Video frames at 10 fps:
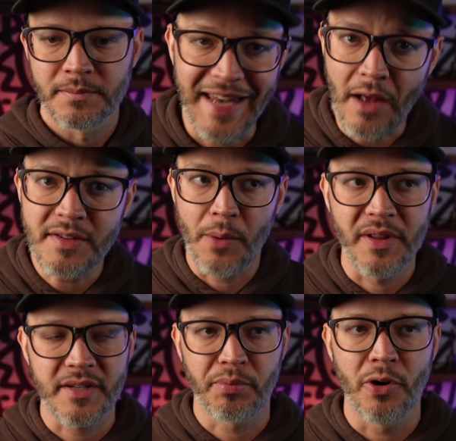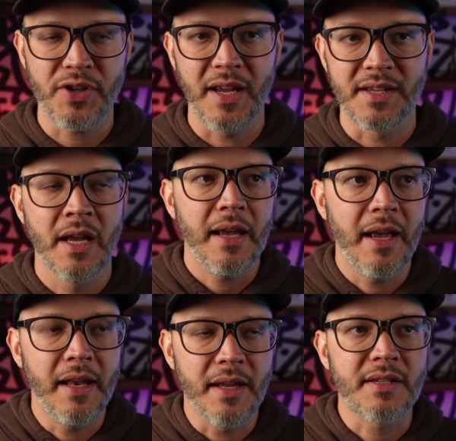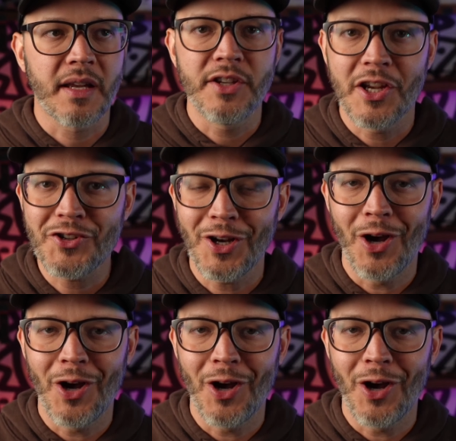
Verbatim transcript: The downside with this approach is it is contingent